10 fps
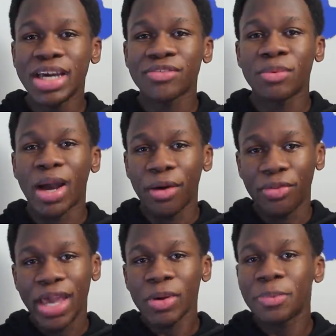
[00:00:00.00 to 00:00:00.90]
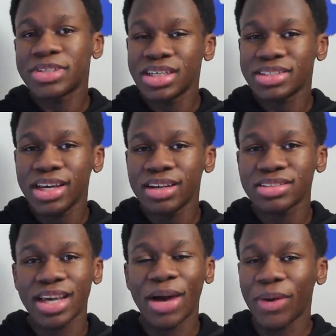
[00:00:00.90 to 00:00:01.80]
get from how they represent data
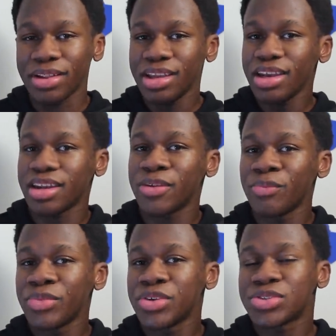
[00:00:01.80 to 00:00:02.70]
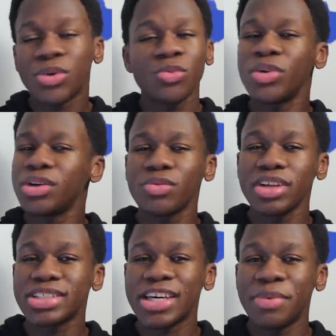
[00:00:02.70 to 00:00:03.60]
to how I need it, so it wouldn't
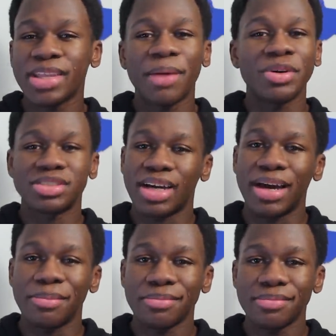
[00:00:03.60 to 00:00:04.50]
really save me that much time.